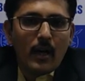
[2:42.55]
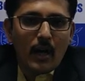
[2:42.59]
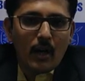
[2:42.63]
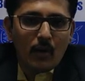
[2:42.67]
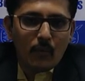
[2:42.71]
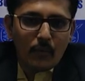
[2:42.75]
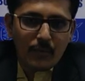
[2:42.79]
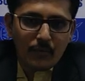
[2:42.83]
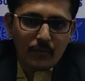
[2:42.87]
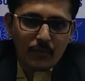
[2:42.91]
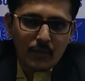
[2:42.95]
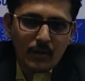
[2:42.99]

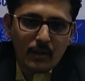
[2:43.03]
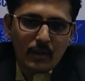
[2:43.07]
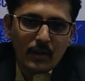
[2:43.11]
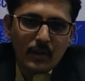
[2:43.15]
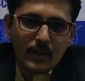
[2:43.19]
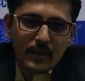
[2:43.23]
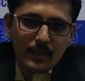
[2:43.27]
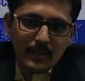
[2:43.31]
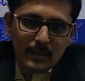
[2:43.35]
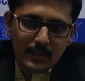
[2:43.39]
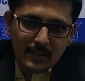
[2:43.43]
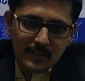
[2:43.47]
However,
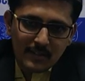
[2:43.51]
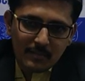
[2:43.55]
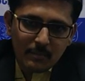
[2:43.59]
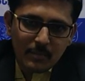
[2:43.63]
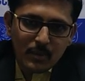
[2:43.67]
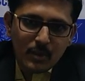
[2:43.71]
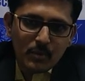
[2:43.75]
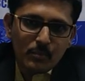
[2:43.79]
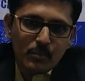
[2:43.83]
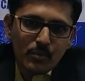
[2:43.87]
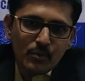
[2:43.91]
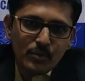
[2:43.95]
in this
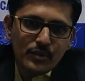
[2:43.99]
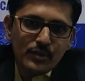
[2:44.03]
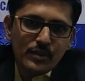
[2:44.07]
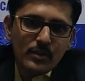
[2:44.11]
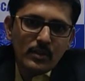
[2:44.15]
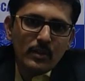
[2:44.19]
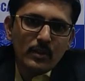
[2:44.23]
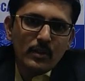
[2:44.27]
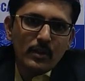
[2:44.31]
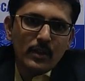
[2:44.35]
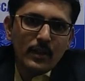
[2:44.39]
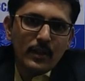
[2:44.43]

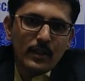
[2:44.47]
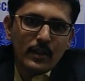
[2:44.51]
proposal,